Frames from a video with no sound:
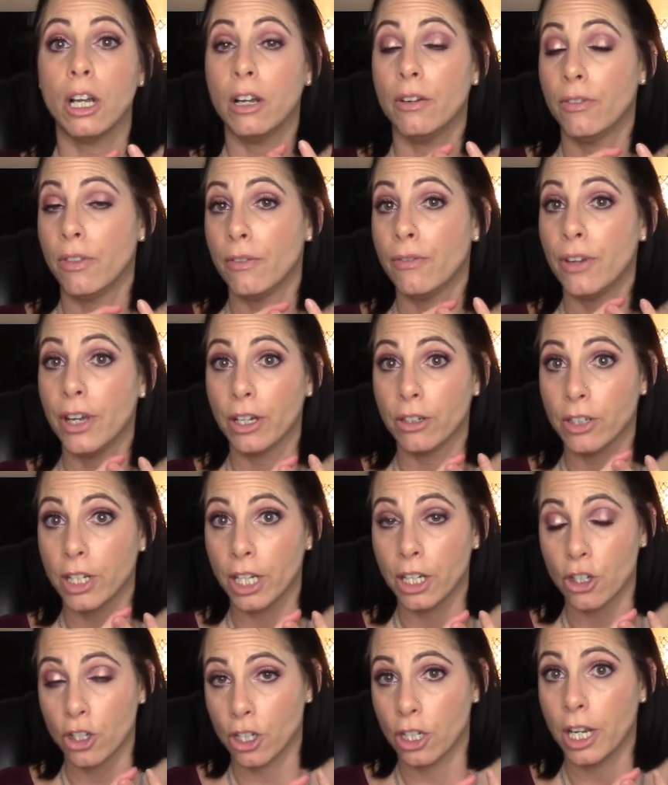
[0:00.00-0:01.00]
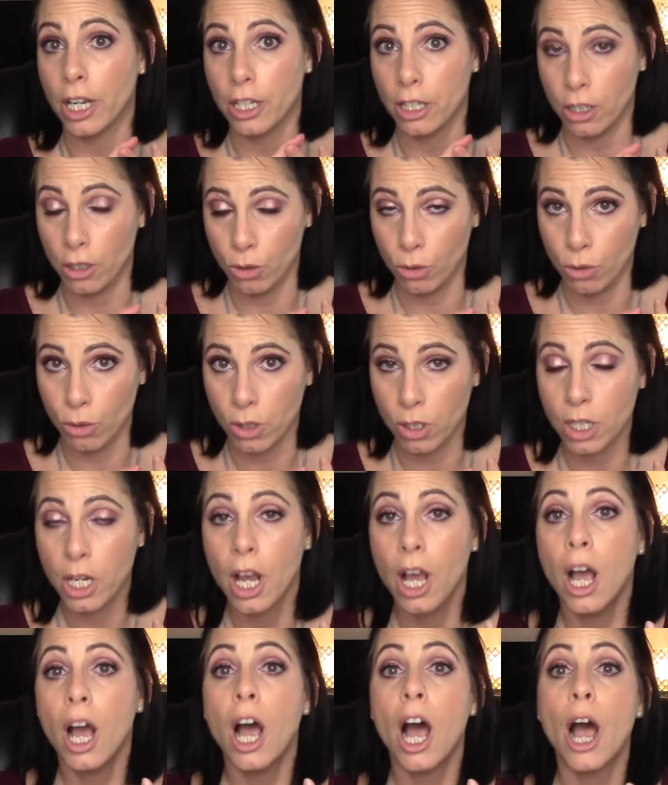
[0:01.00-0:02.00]
of the foundation I used,
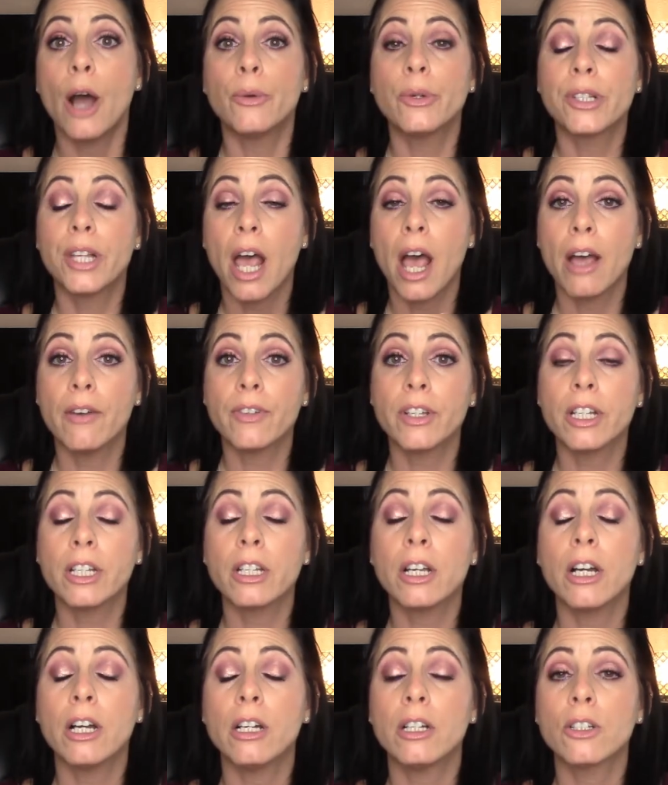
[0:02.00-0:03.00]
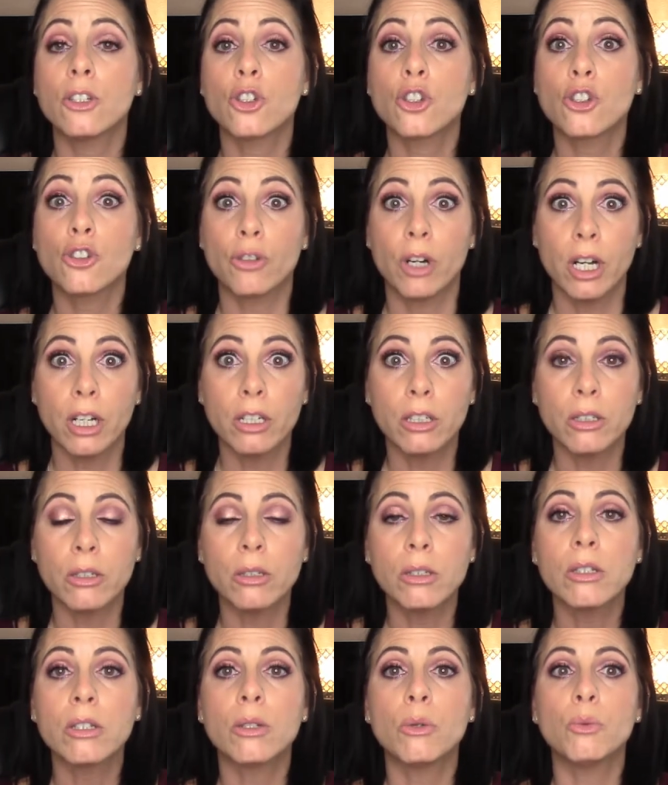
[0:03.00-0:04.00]
I was having
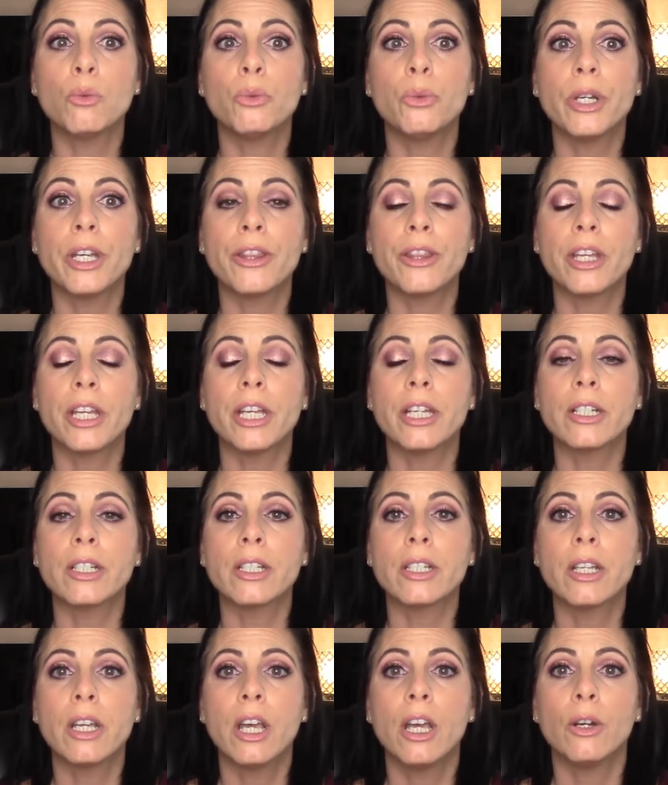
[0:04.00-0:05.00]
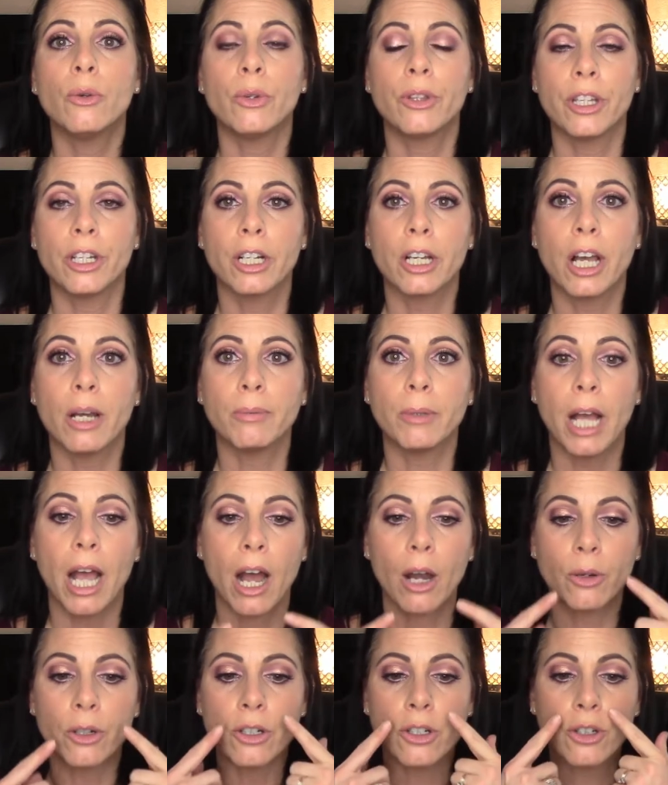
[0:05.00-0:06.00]
struggles with it within a couple of
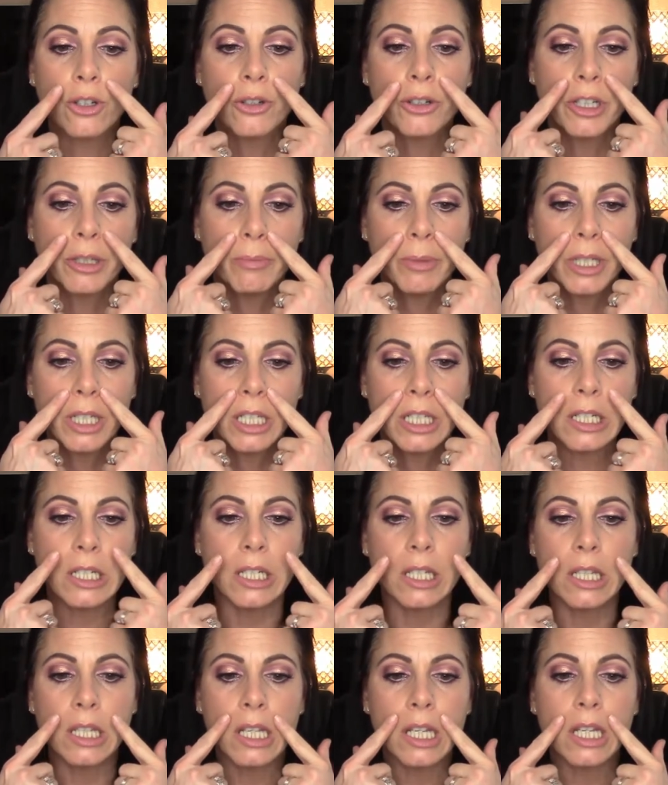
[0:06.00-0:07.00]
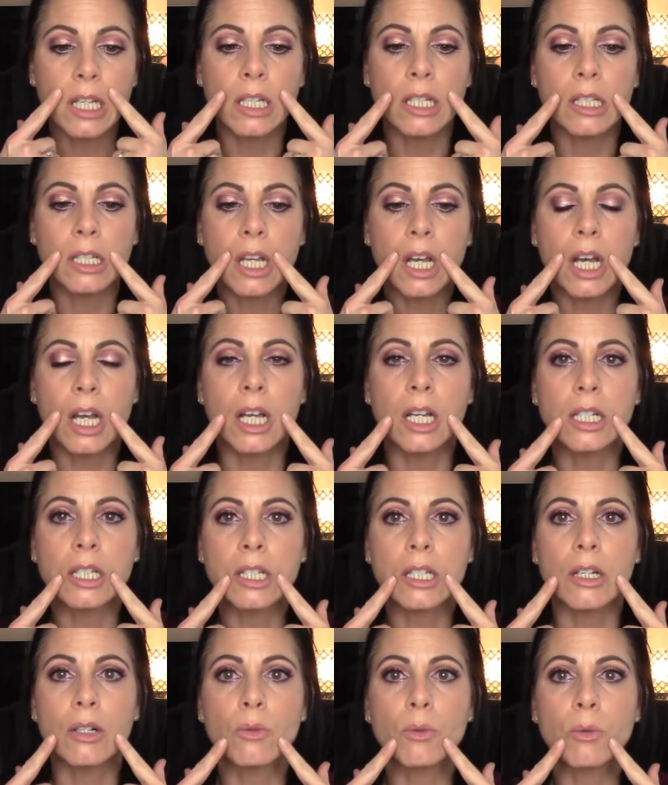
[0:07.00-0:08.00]
hours creeping into these
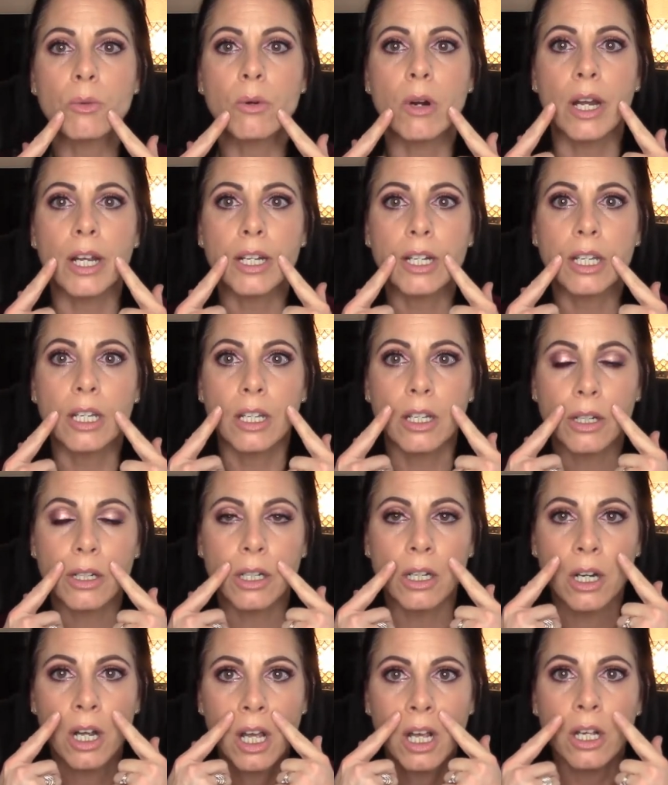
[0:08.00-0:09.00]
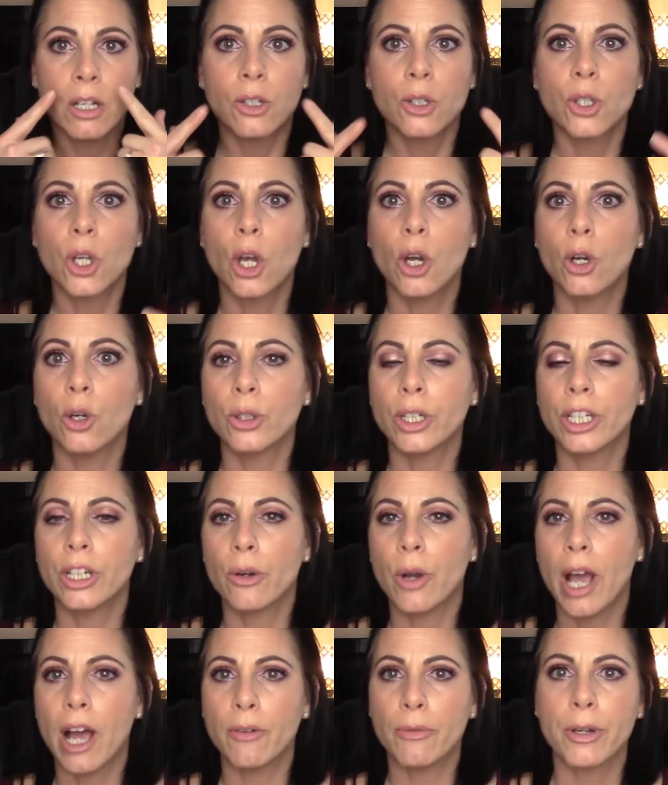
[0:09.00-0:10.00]
lines right here. So, you
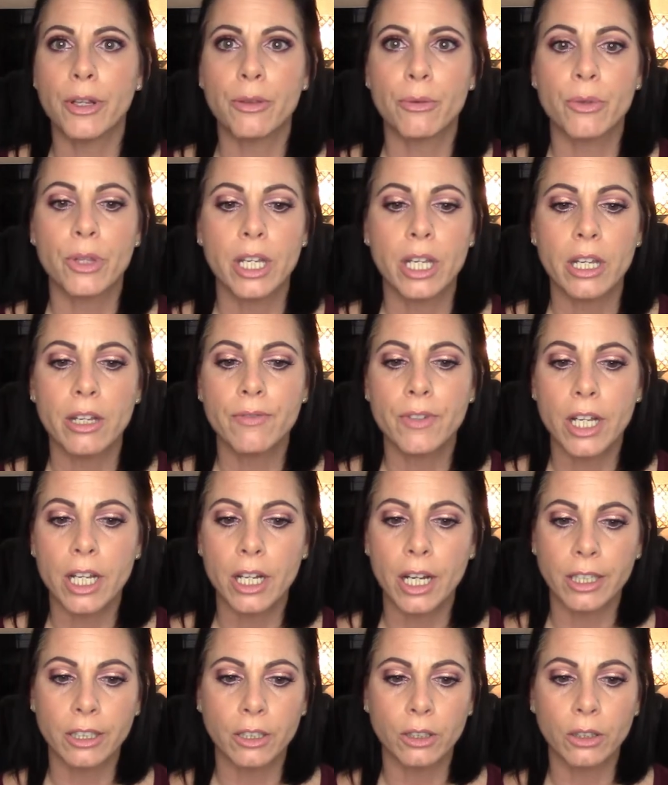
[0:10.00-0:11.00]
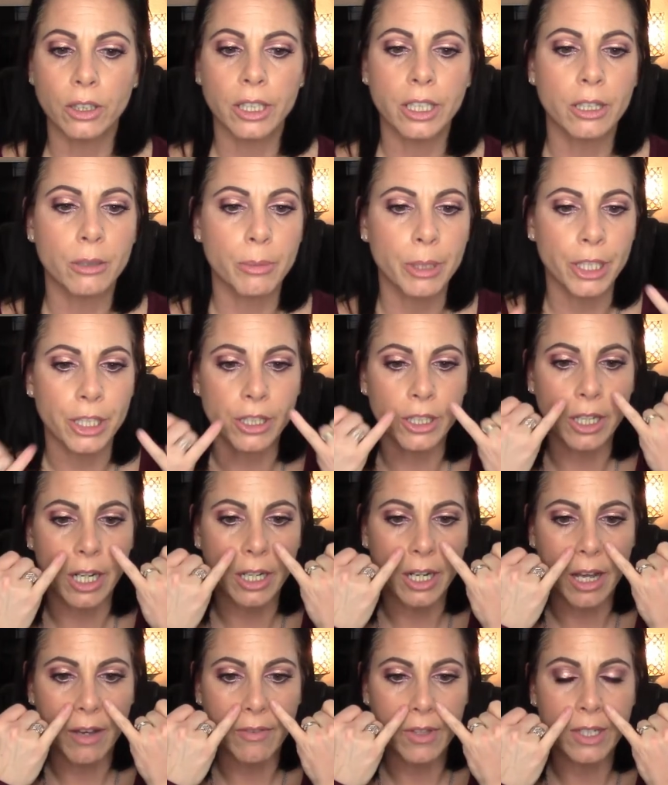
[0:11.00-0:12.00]
know, halfway through the evening, I'd go look in the mirror and
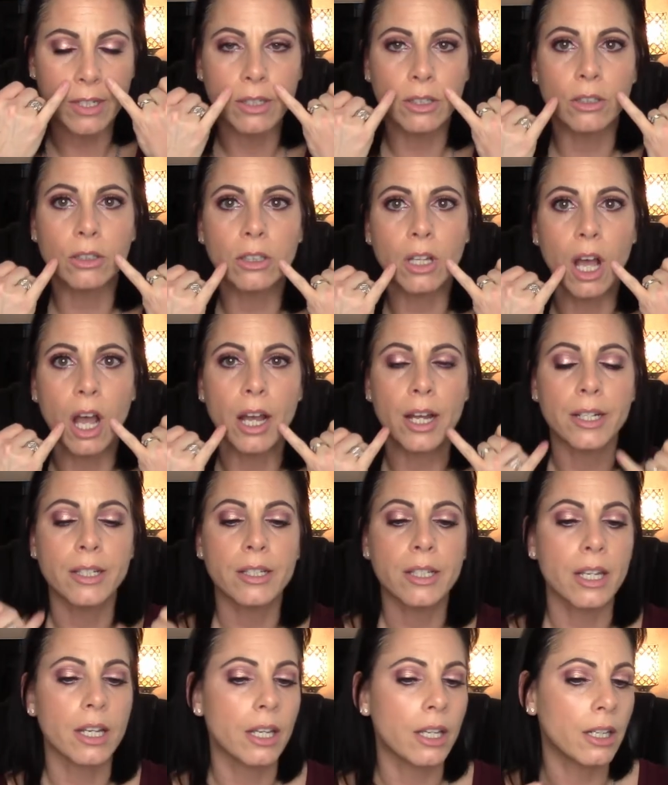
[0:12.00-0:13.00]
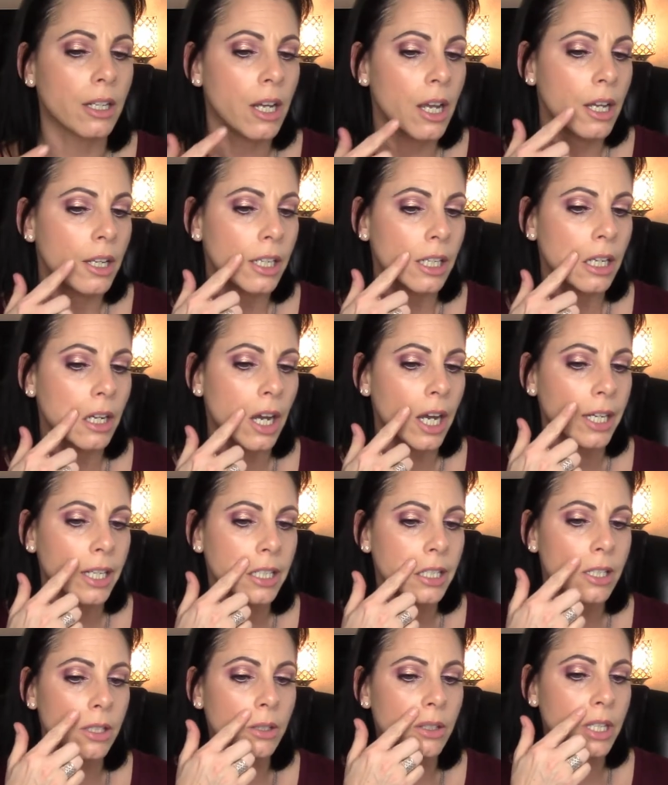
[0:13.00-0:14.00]
I'd have these little lines and, you know, I
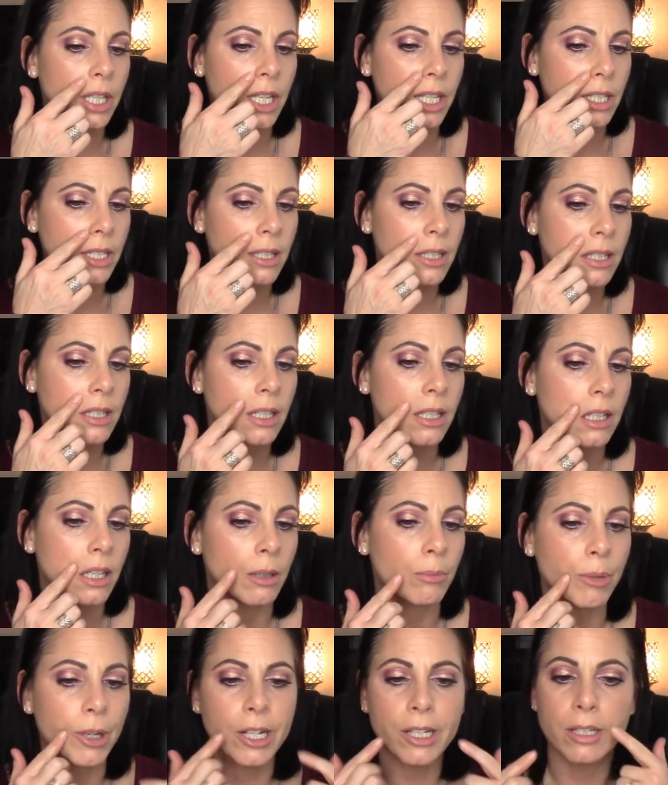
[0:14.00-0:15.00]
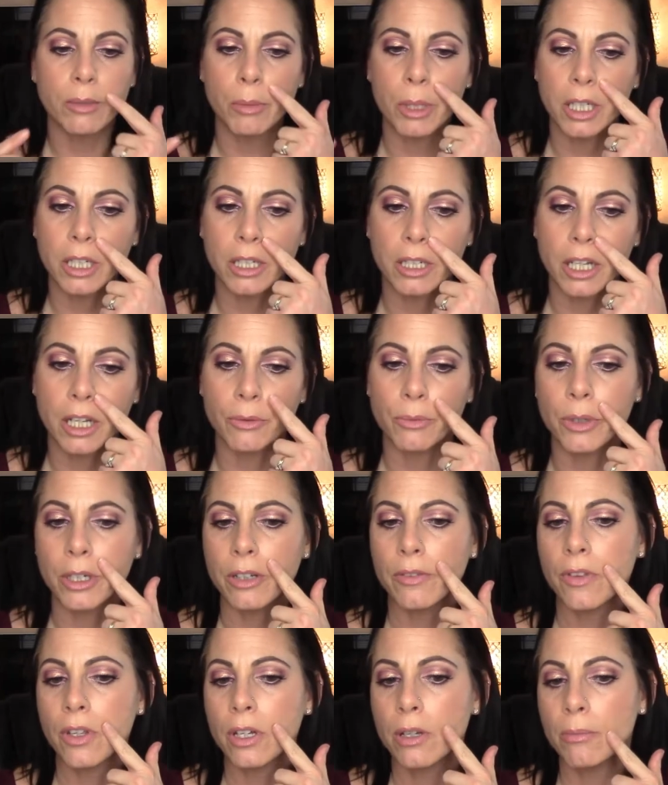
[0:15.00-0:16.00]
could do this and press them in and get rid
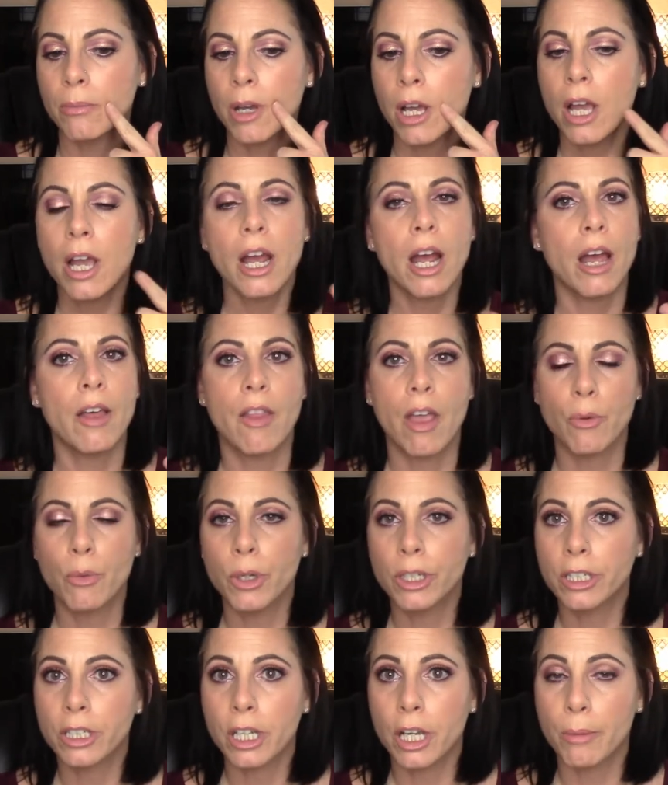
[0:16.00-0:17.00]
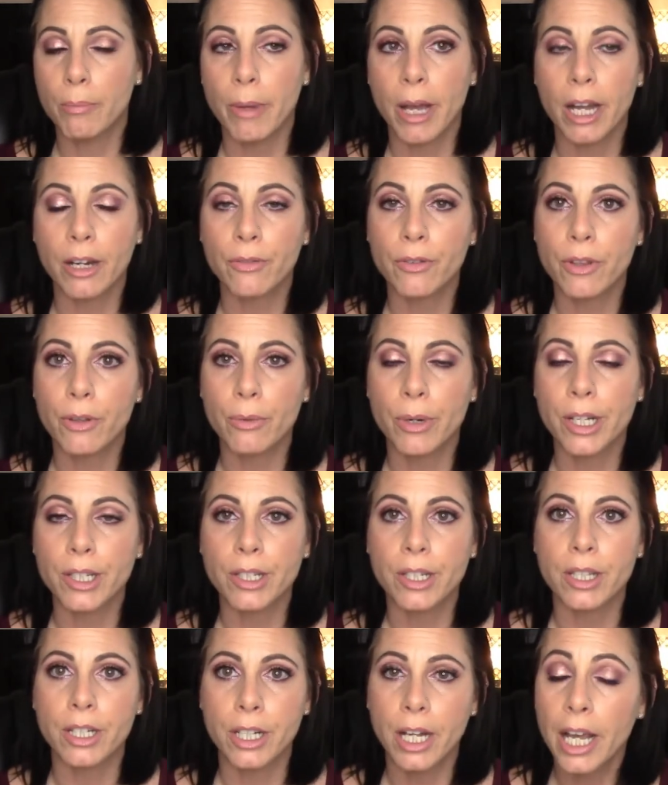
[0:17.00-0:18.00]
of them and they wouldn't come back for the
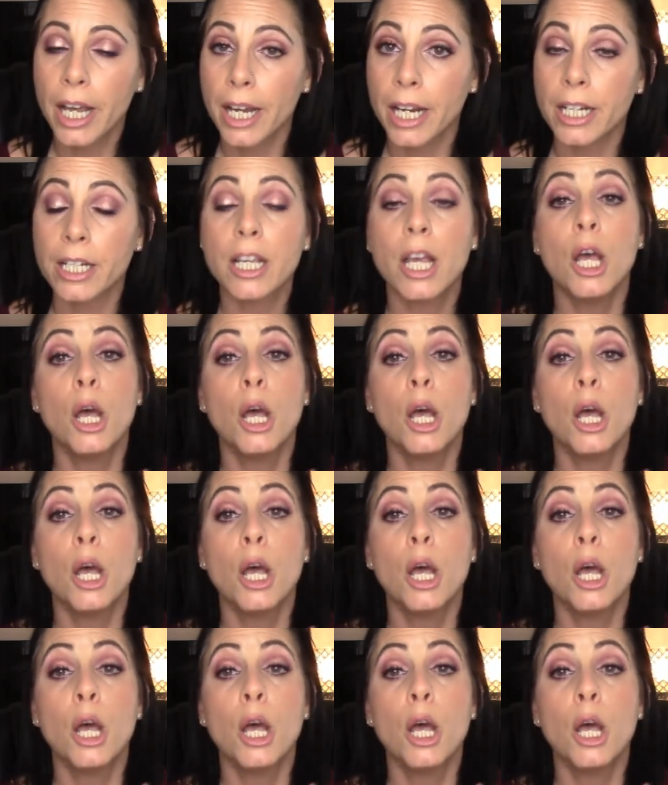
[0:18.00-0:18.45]
rest of the night.